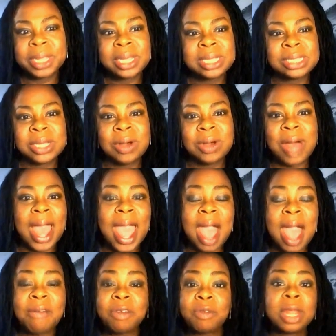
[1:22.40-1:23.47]
So I
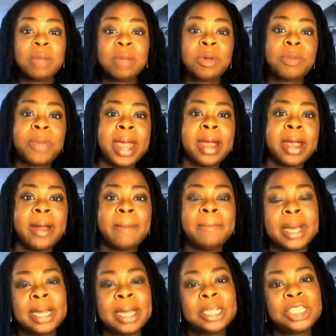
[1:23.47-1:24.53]
haven't really prepared
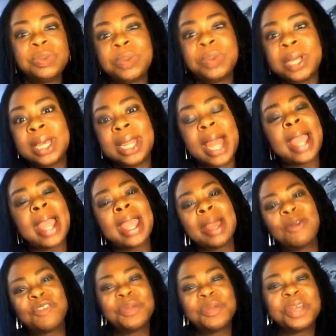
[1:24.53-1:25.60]
much, but I
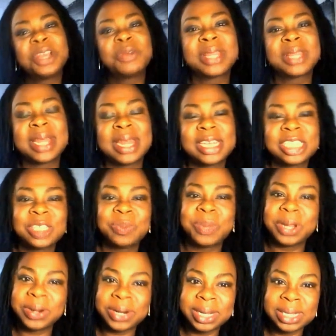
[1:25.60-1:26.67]
am familiar with that
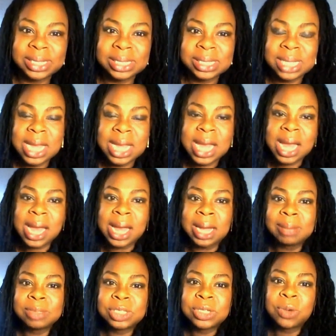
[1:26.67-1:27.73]
experience.
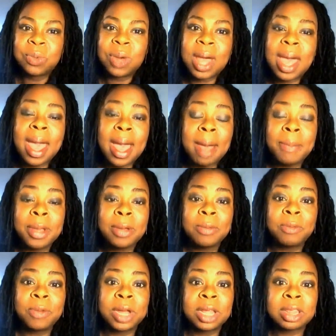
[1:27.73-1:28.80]
So what
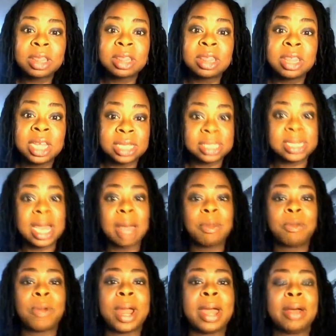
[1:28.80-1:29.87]
happened with this time
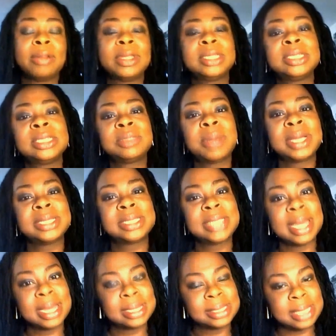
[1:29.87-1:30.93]
around, this is my
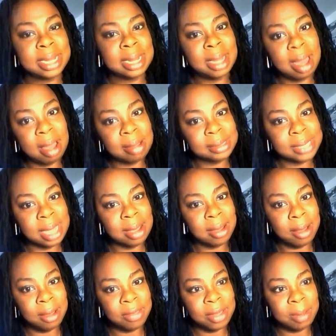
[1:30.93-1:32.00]
second set of locks. I
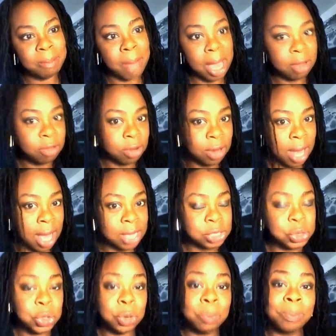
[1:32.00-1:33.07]
call them
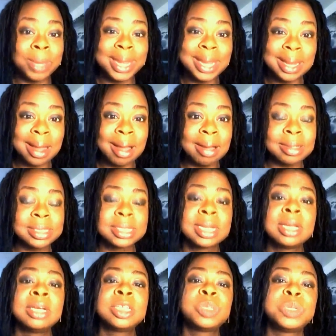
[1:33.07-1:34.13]
micro-locs or mini-locs,
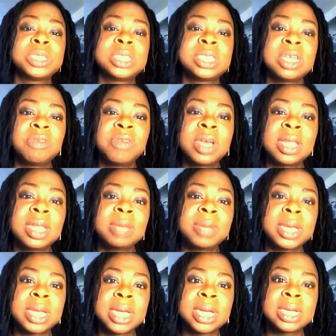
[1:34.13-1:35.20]
specifically
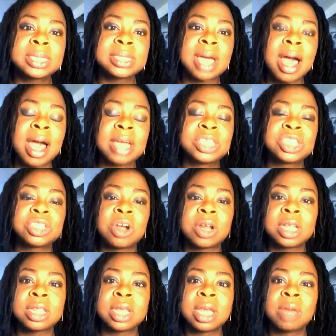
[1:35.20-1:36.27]
because I
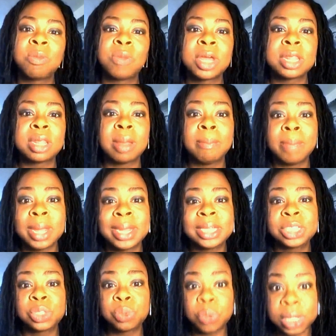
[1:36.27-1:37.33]
started them with mini
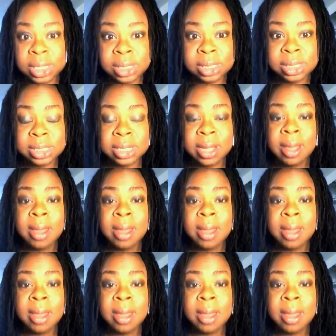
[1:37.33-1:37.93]
twists.